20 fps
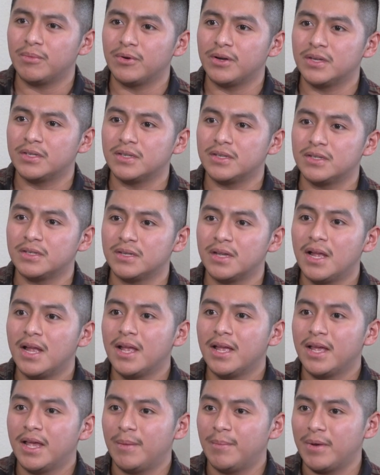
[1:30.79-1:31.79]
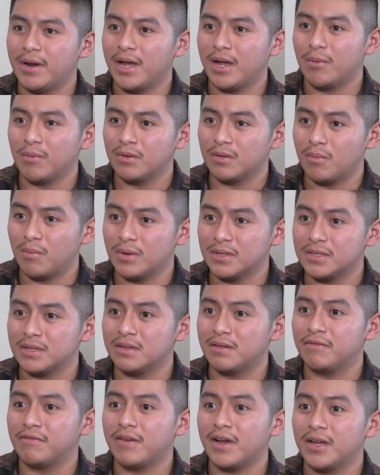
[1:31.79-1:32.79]
baristas, him and I were the ones
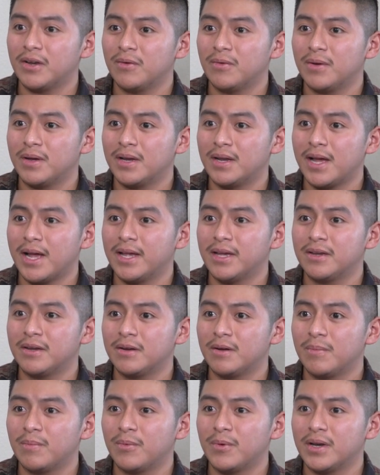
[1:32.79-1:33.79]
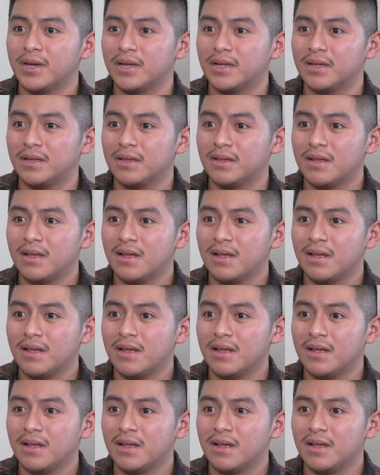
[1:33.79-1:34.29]
in the final, and I ended up winning.